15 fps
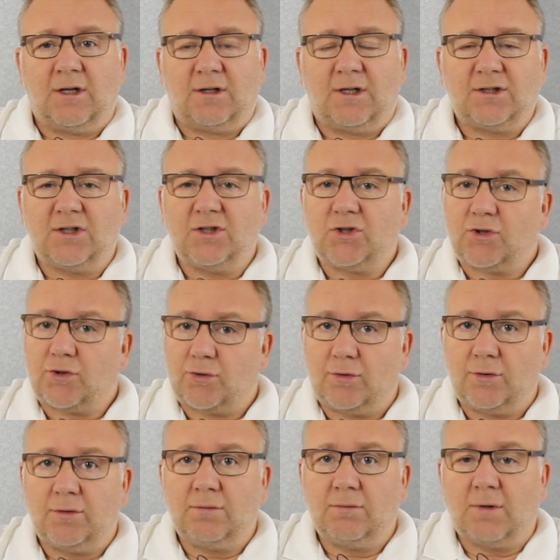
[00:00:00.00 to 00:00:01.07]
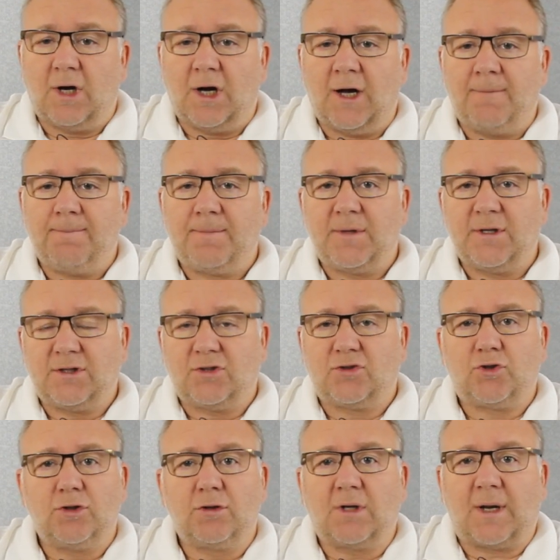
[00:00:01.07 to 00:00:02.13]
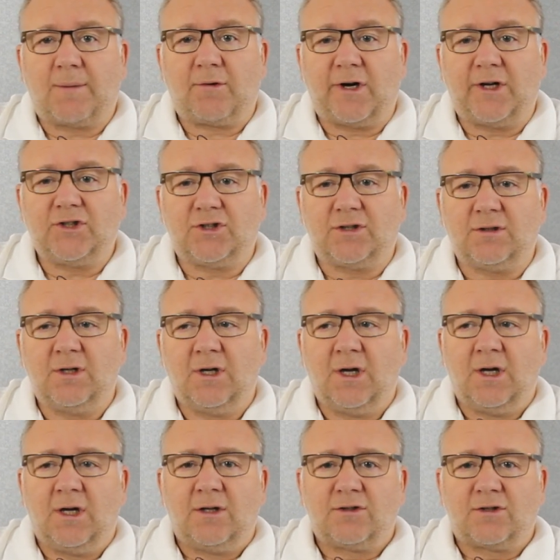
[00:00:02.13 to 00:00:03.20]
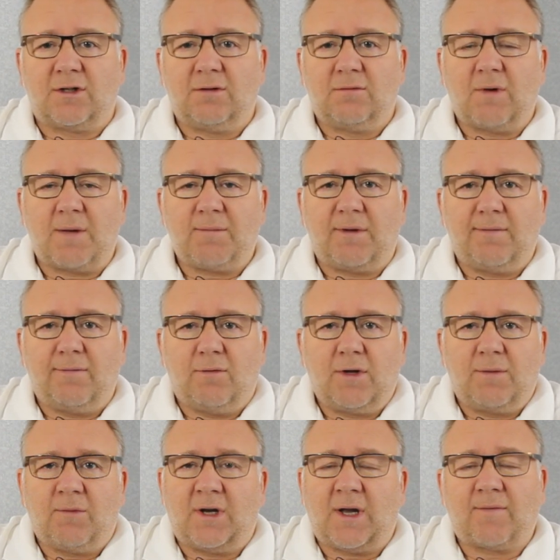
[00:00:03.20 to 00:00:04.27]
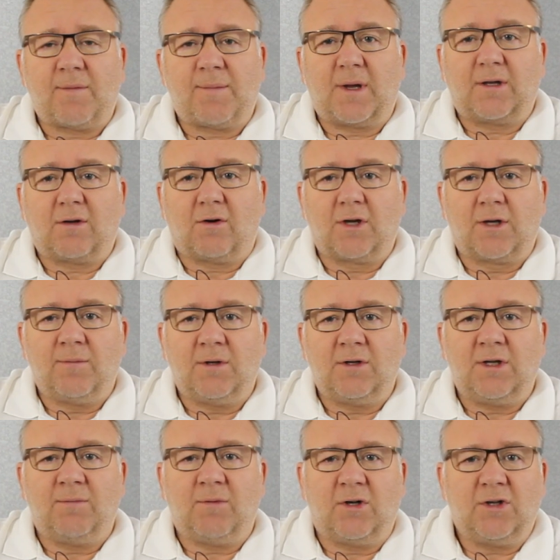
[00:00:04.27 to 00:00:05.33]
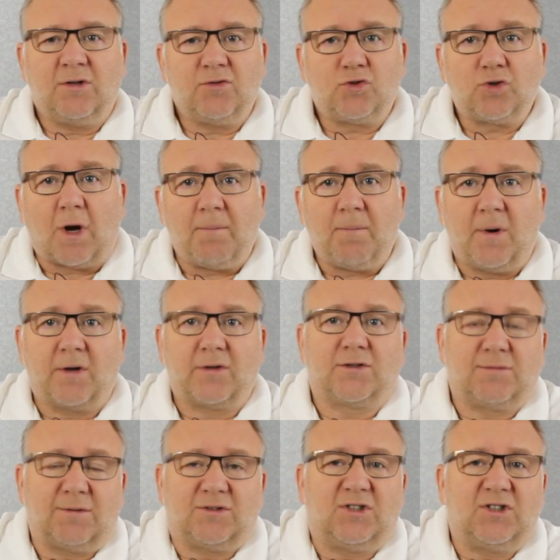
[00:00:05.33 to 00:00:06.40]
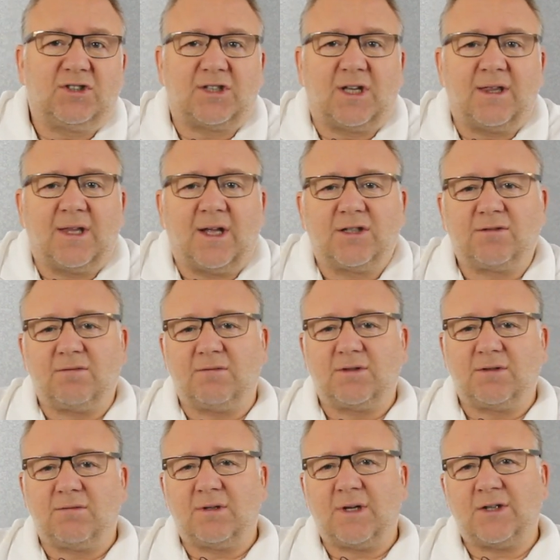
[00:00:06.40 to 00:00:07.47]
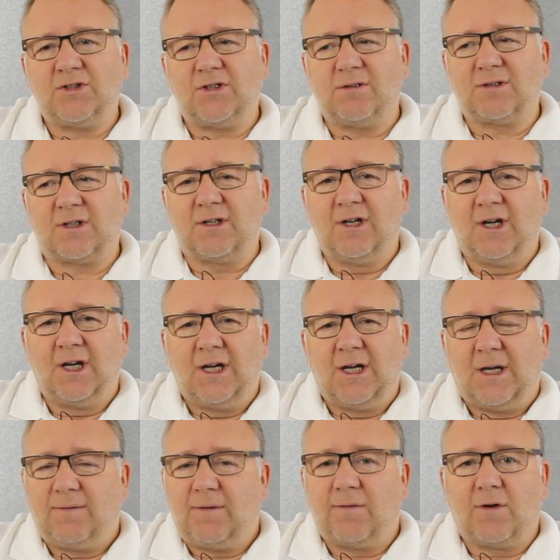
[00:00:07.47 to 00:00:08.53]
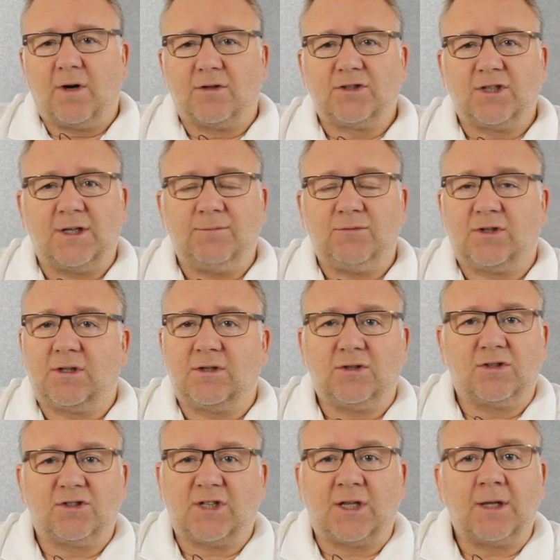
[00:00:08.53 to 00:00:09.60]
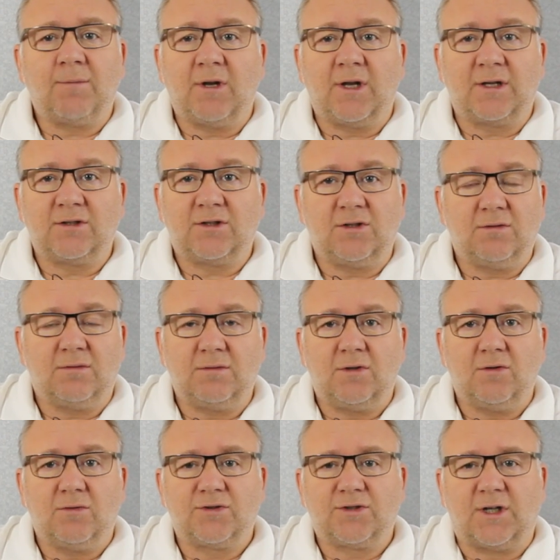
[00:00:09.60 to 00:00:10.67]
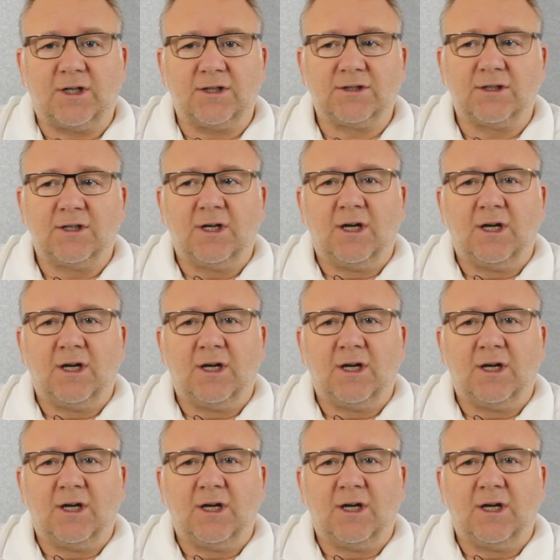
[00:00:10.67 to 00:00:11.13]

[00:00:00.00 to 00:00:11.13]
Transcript: This is true collaboration. So where before you might have a big document, you might use Dropbox to actually send that to an end user. If you've got Teams, you can just send them a link to your site.